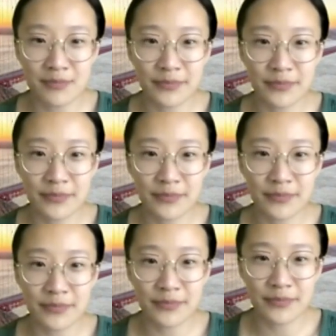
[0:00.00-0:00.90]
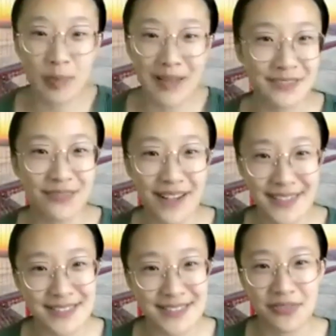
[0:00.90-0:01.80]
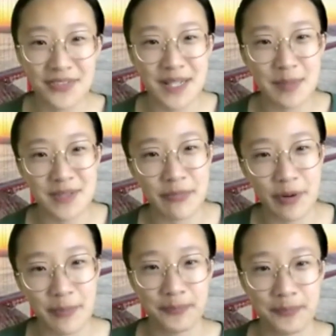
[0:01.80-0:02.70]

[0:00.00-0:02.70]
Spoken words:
where the best advice oftentimes come from.